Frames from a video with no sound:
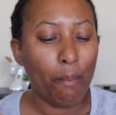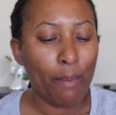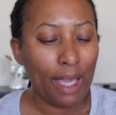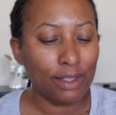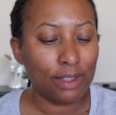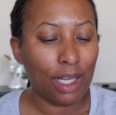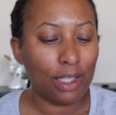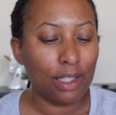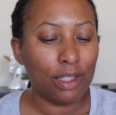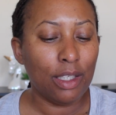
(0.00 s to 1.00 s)
May
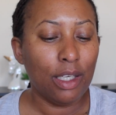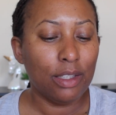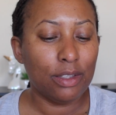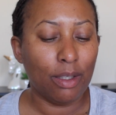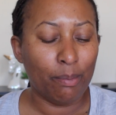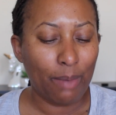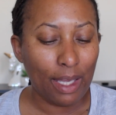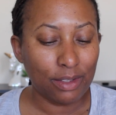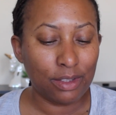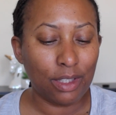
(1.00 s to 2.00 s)
2nd to
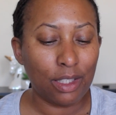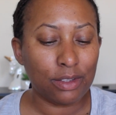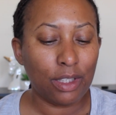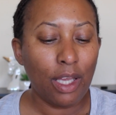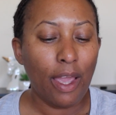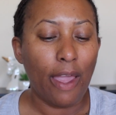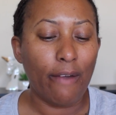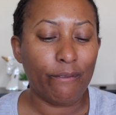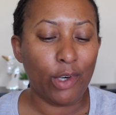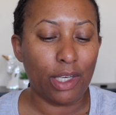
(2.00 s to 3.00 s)
May 6th.
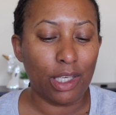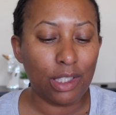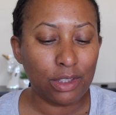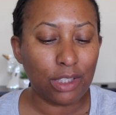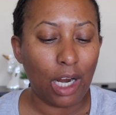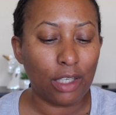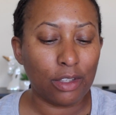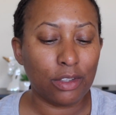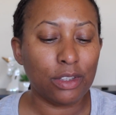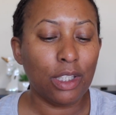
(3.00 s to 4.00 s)
And for
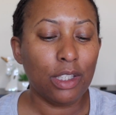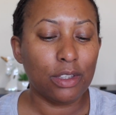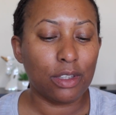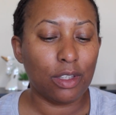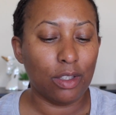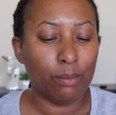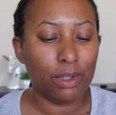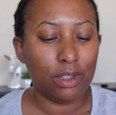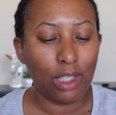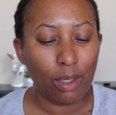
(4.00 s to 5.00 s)
Insiders, it's going to
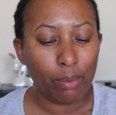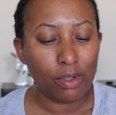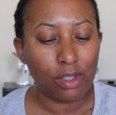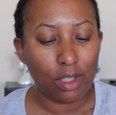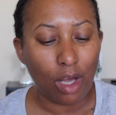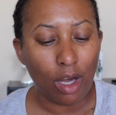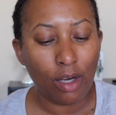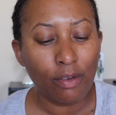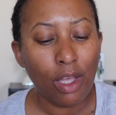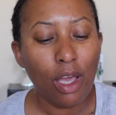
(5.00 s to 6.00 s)
be 10%
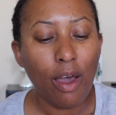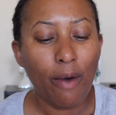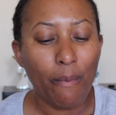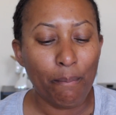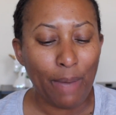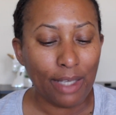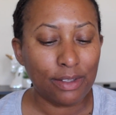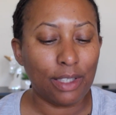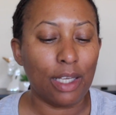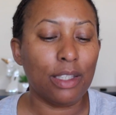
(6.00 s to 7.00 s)
off May
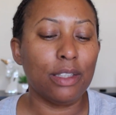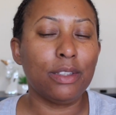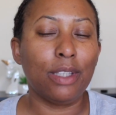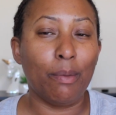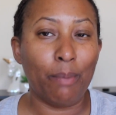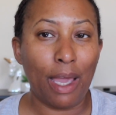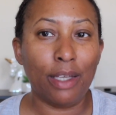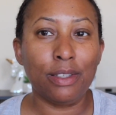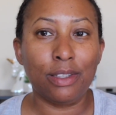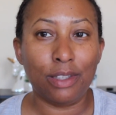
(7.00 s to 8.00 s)
2nd to
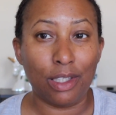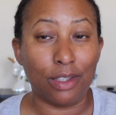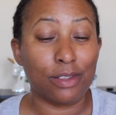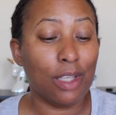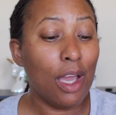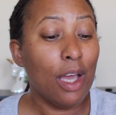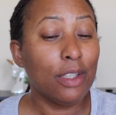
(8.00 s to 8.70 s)
May 6th.